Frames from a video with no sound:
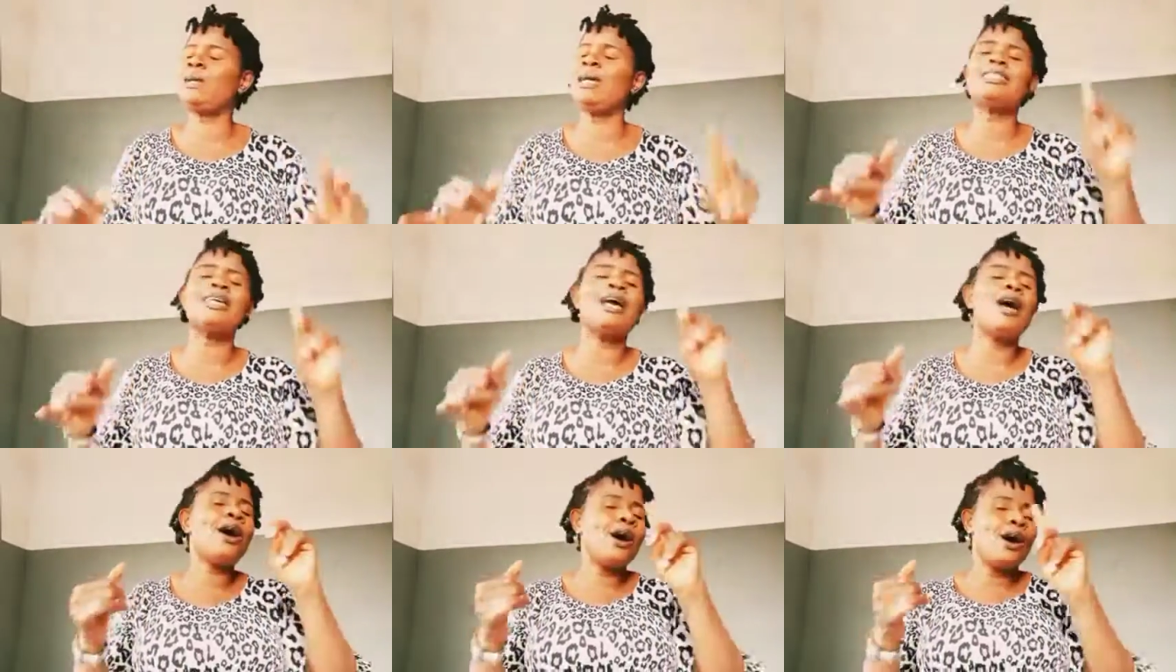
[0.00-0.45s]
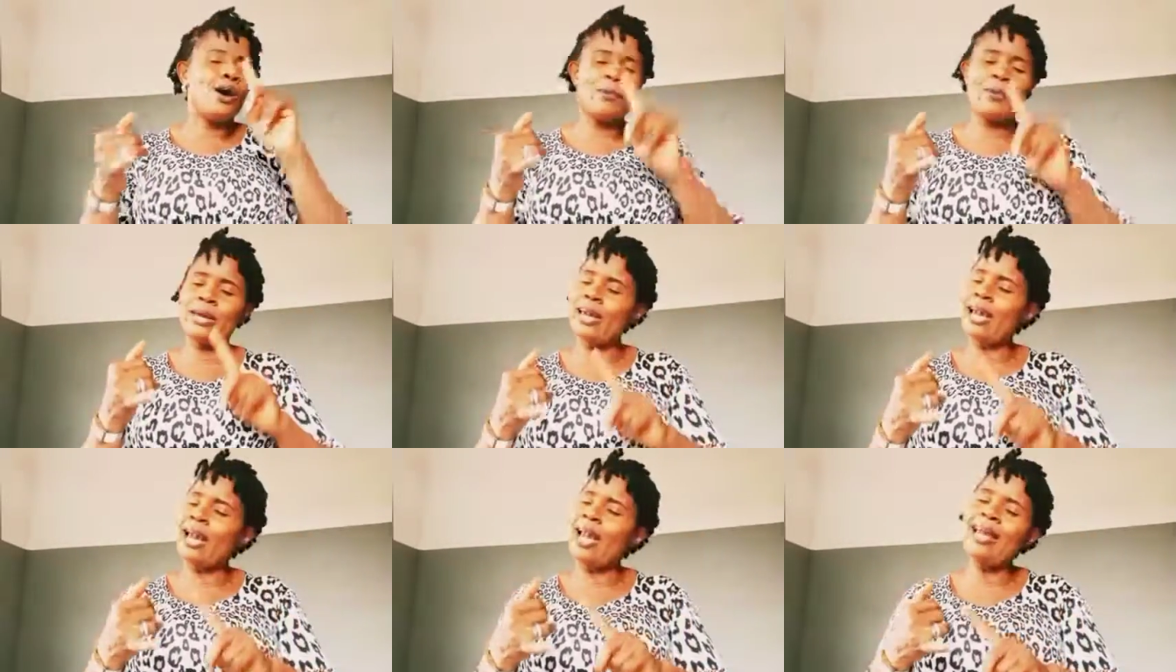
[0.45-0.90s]
we
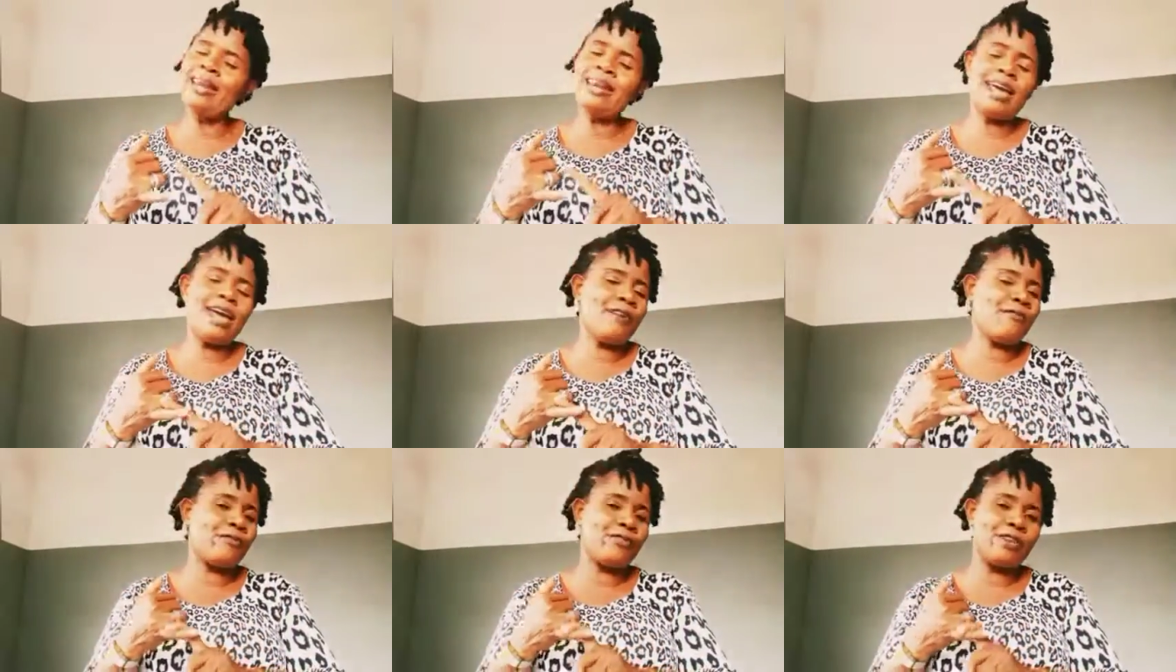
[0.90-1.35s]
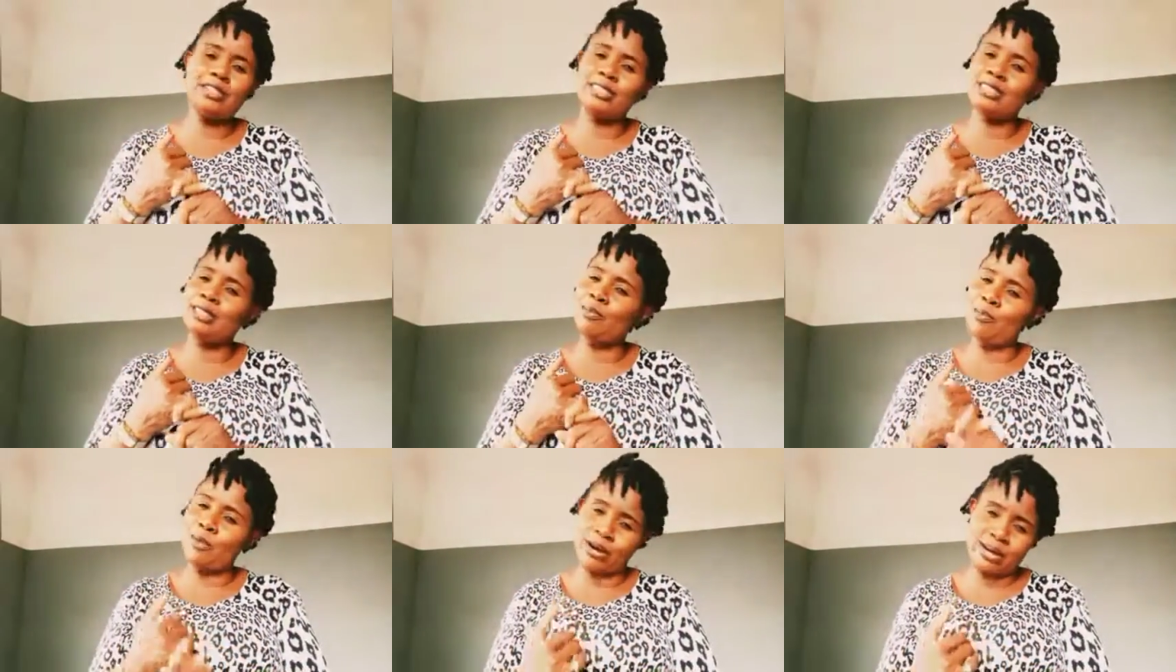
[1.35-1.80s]
end every
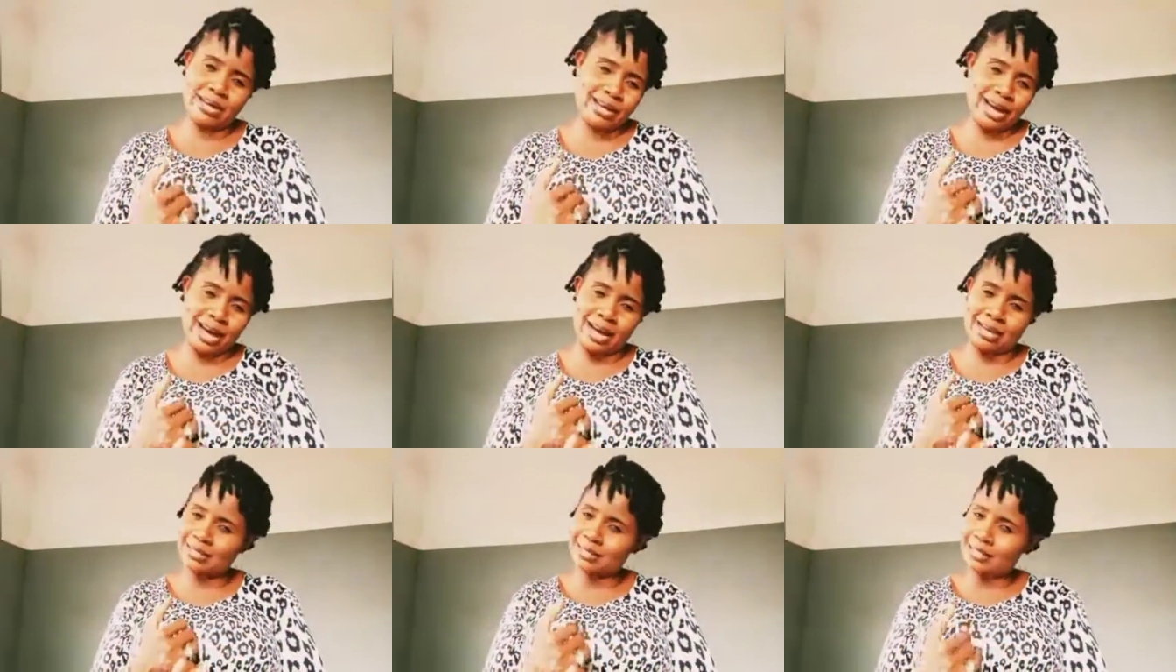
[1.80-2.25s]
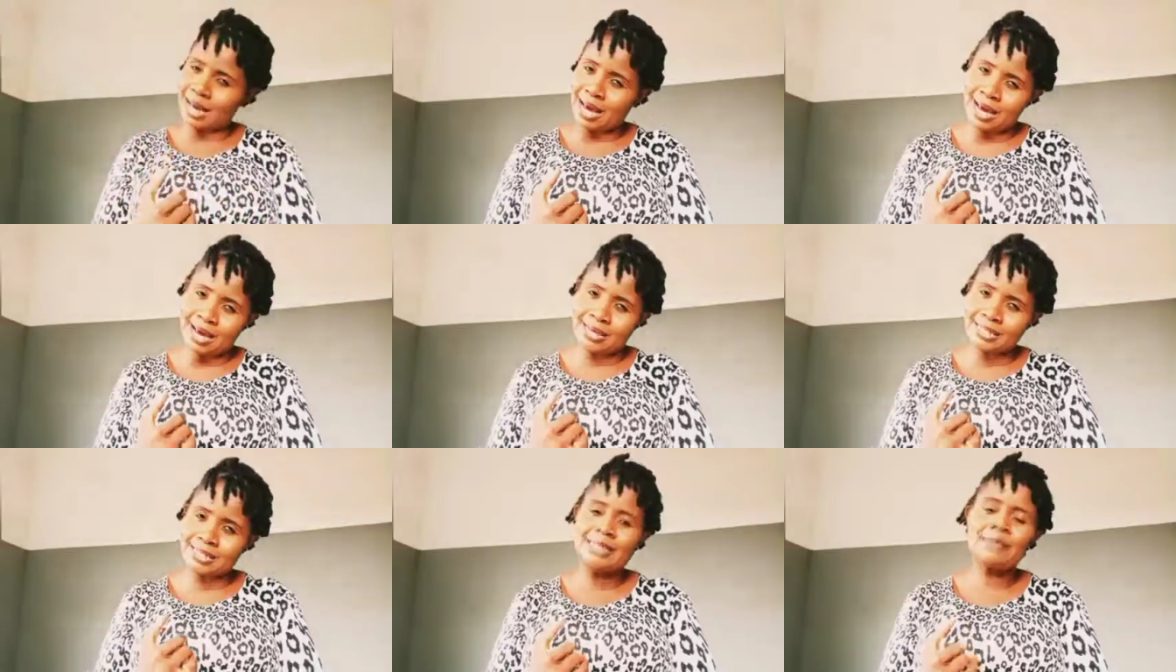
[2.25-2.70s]
demonic attacks
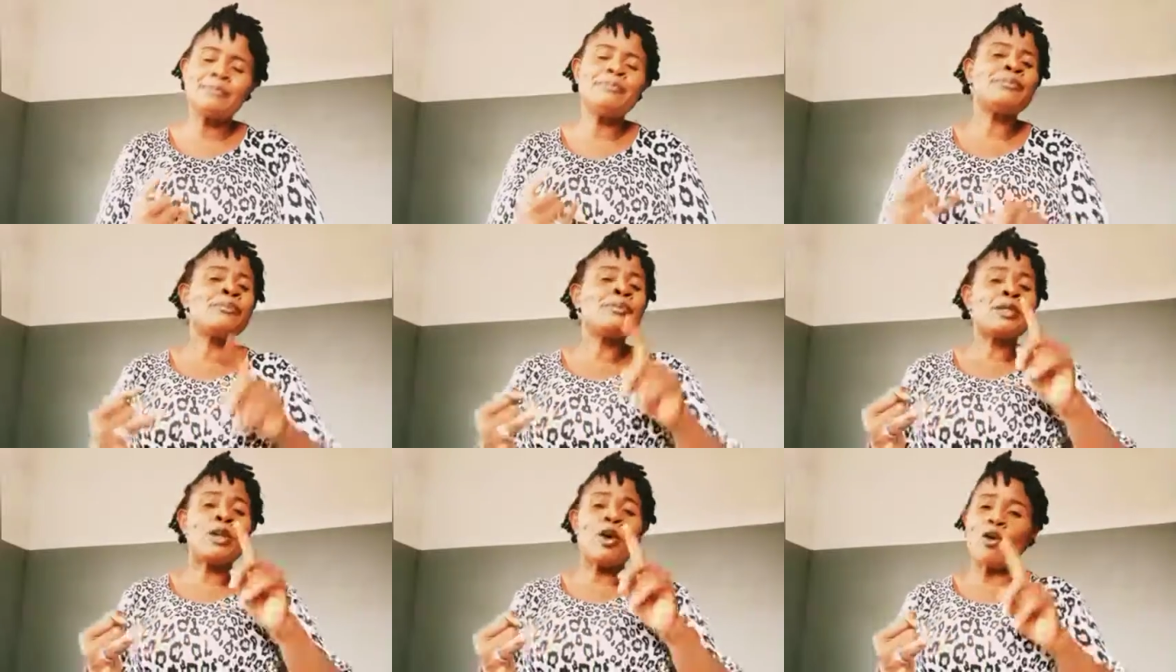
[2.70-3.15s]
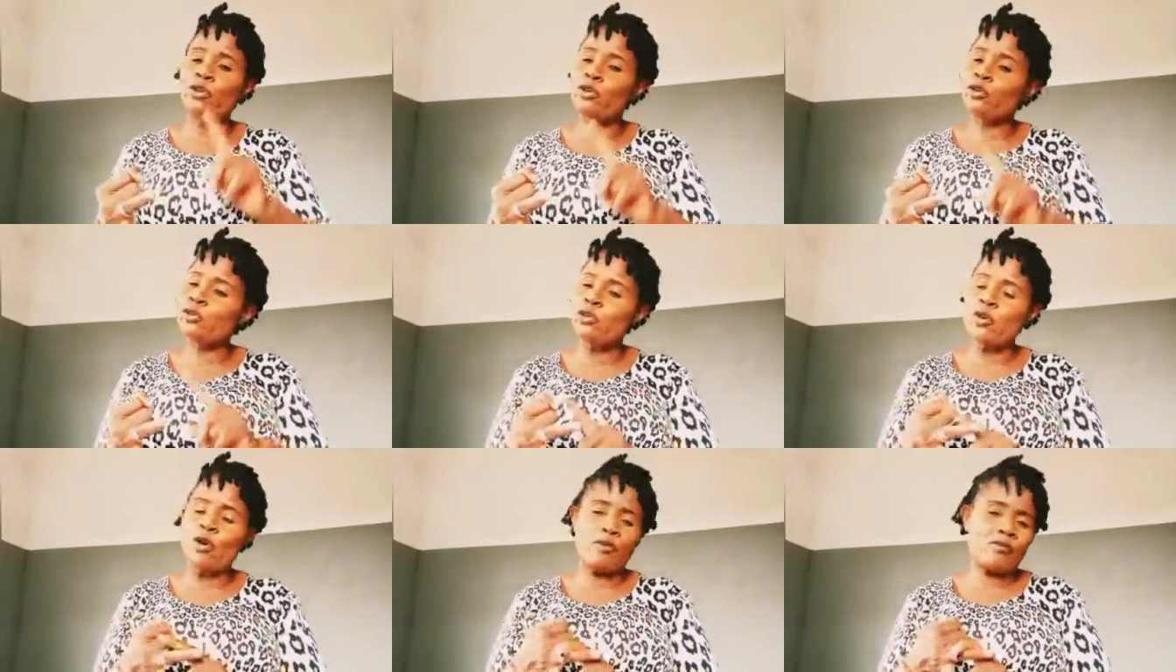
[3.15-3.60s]
to your
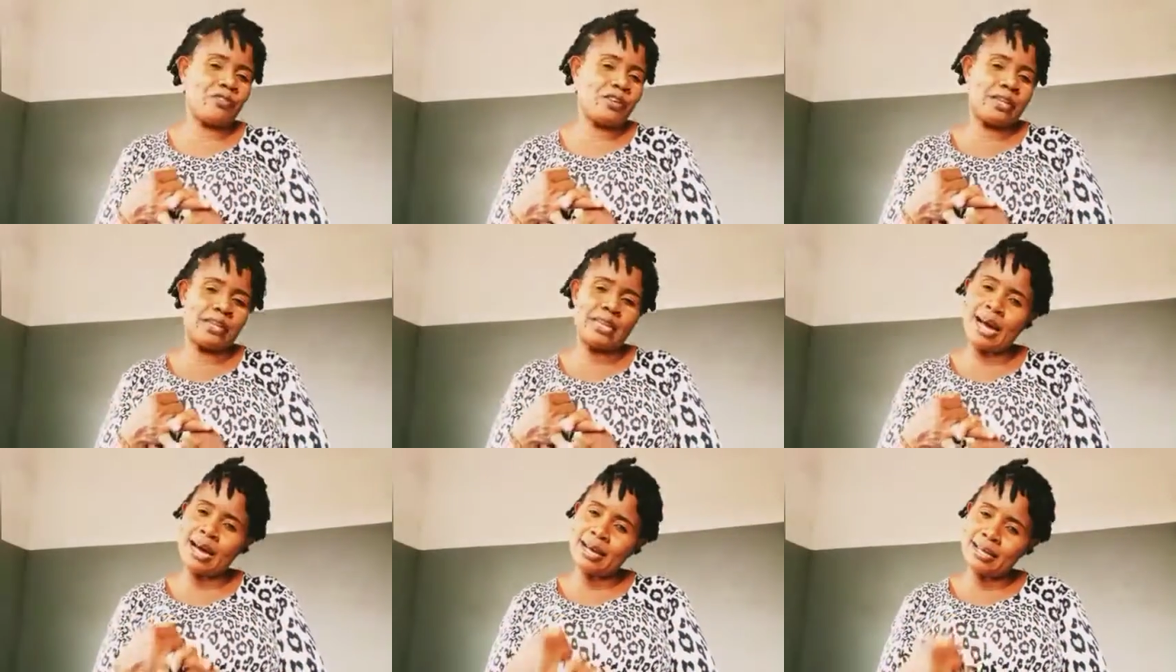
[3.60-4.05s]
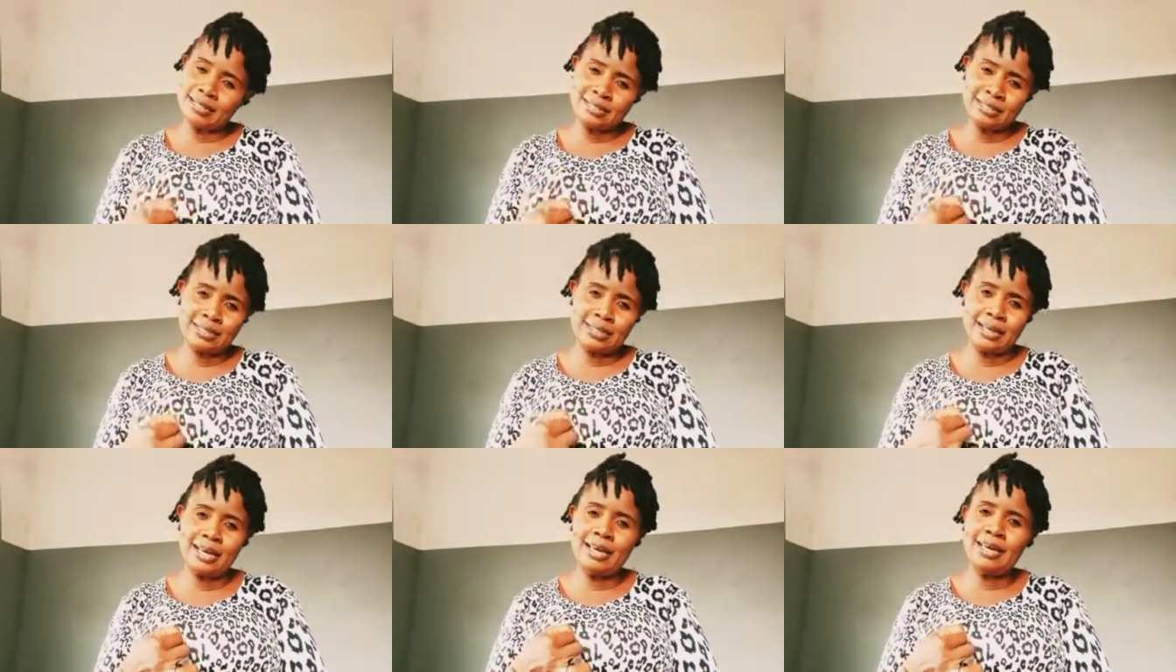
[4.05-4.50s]

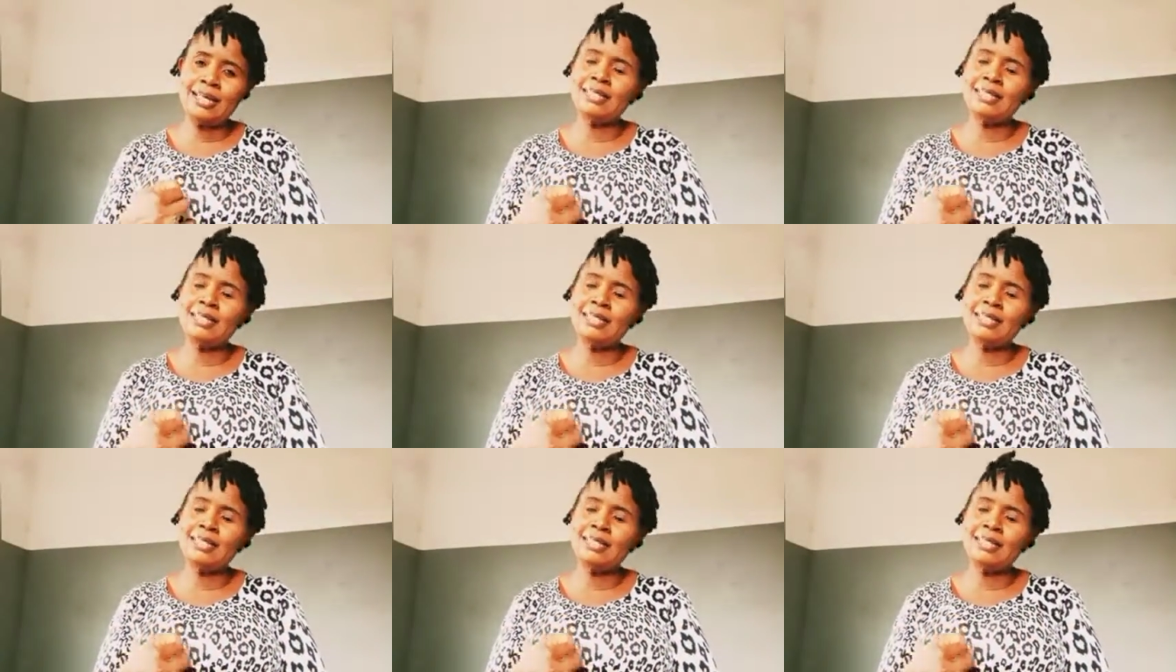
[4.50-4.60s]
finances,